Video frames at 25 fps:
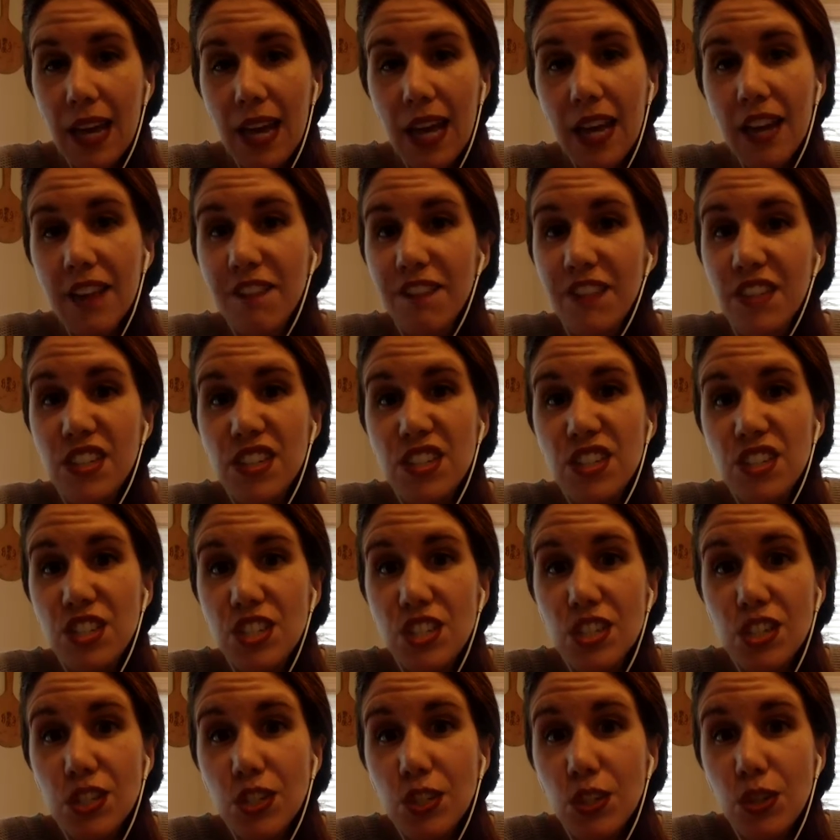And it feels
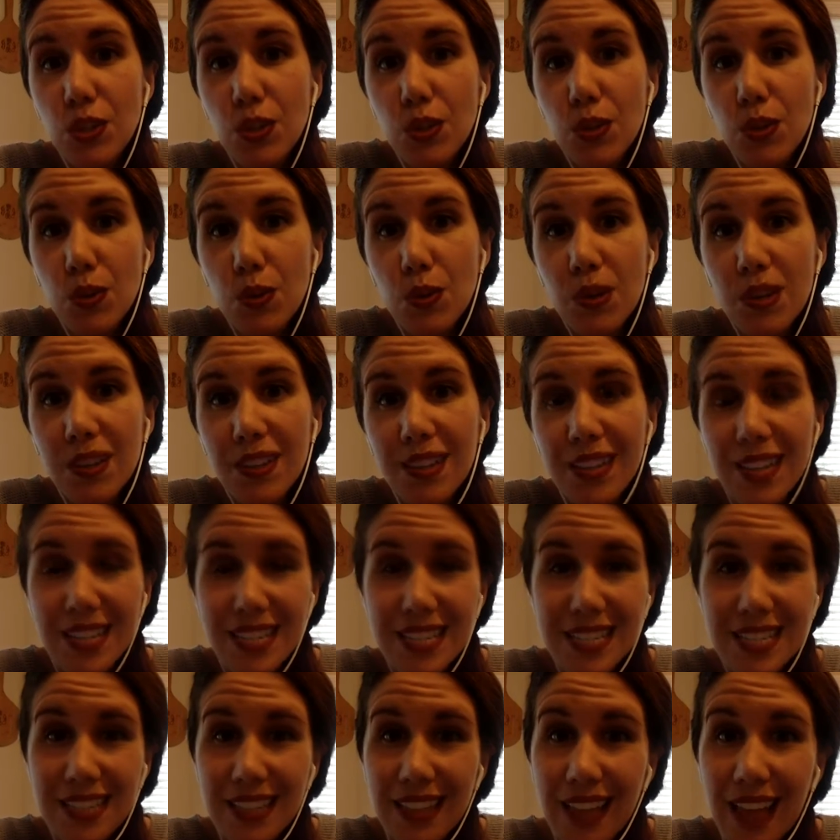to you like
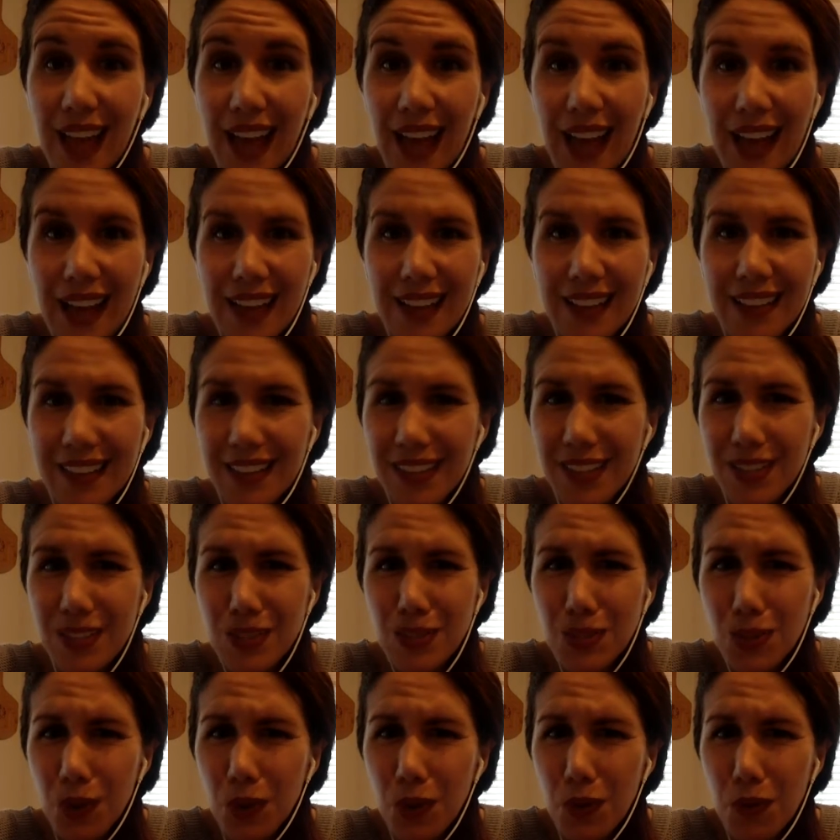it's a lie, like
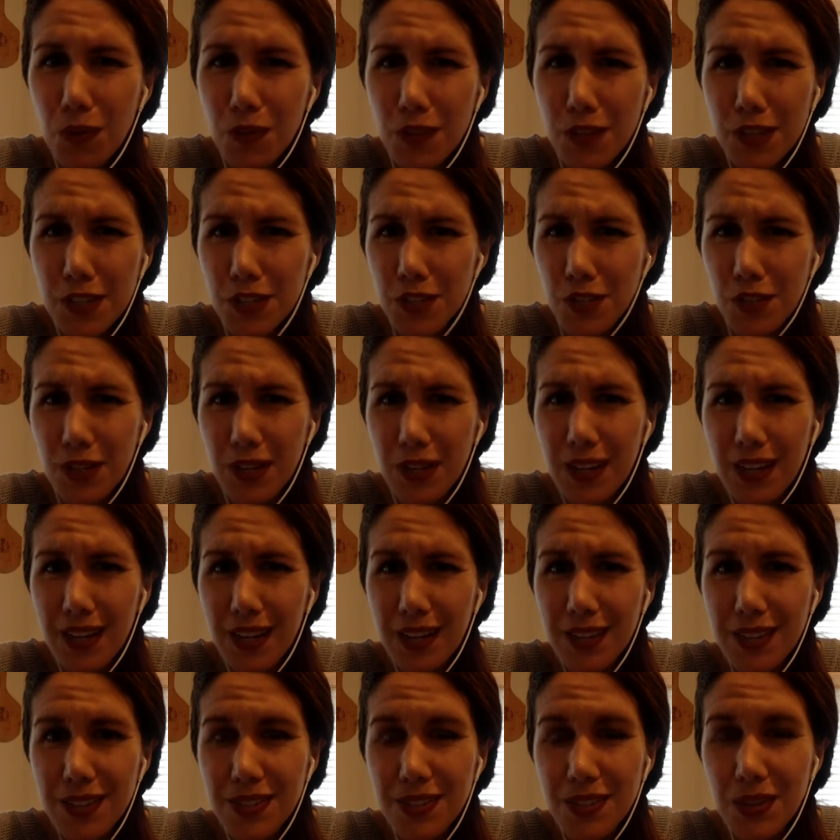so
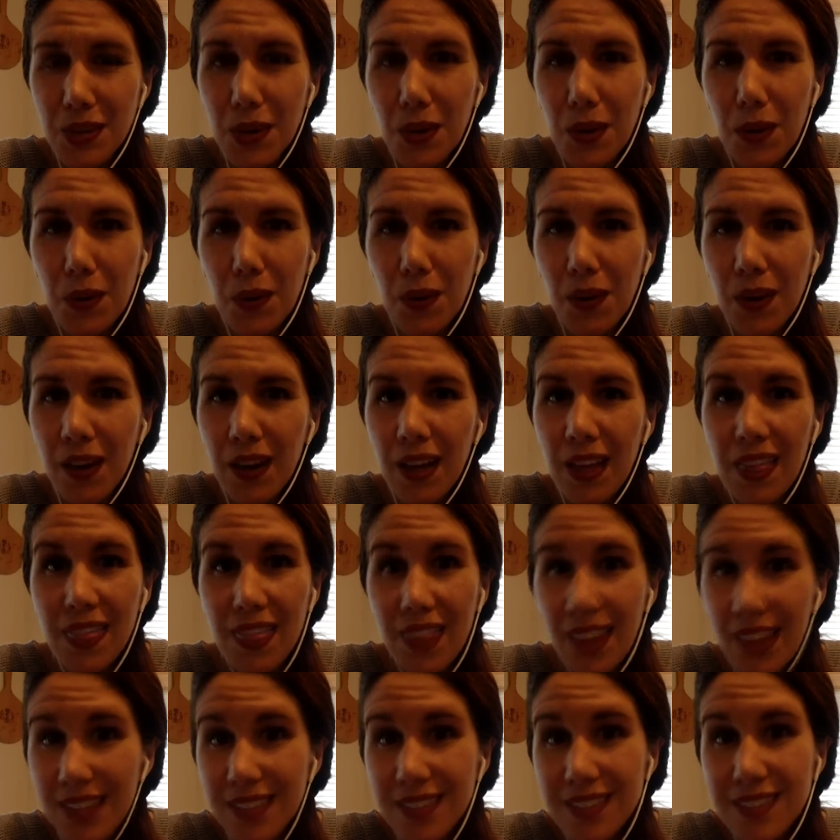frustrating. So
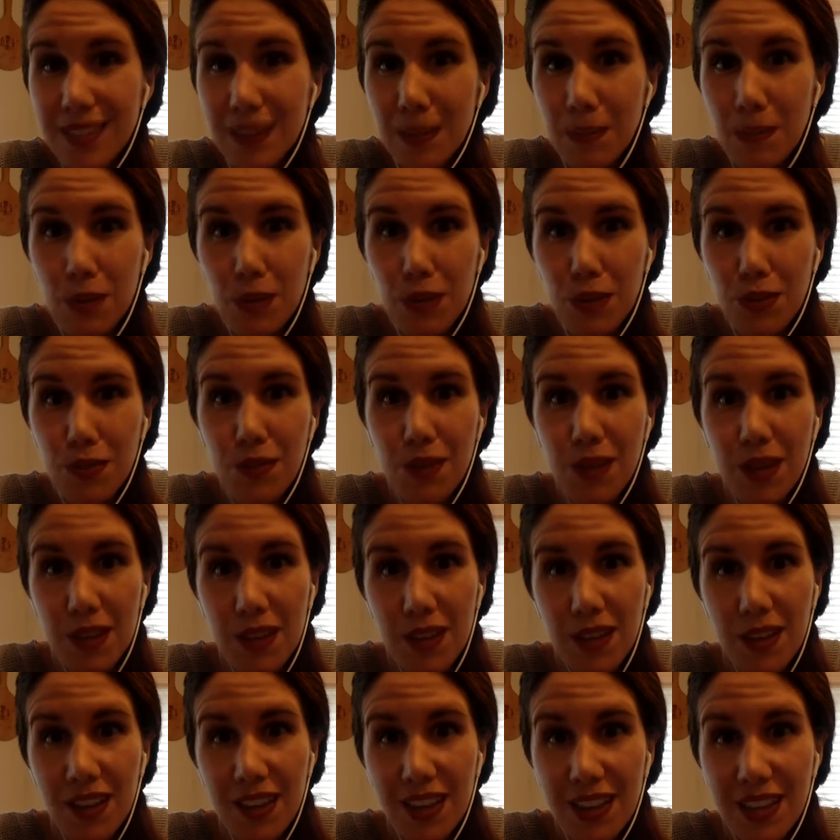that's number
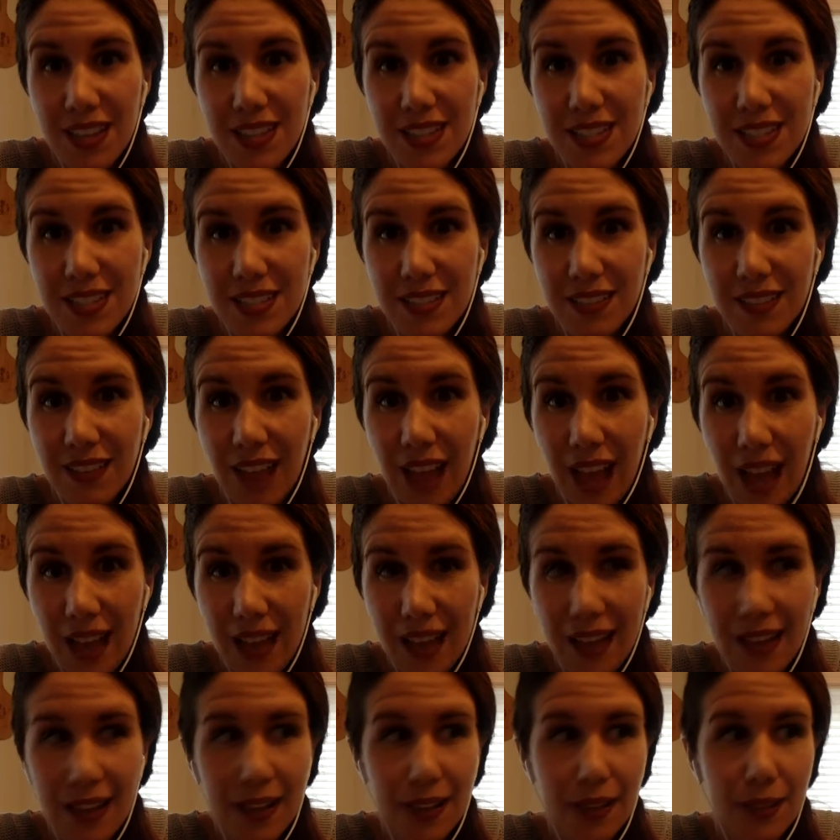three, is the
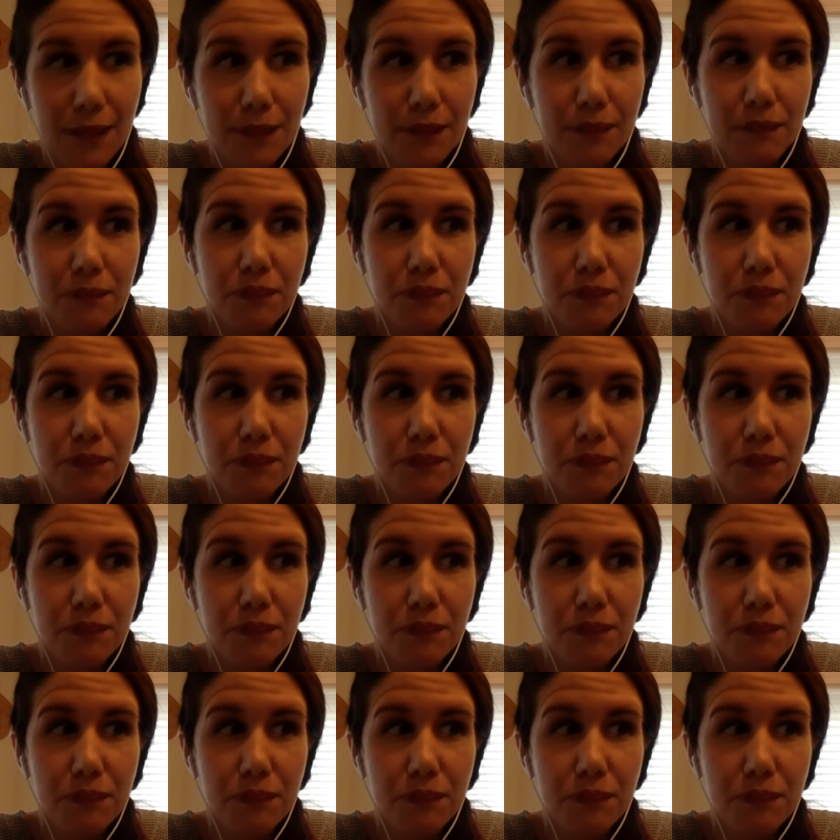lying.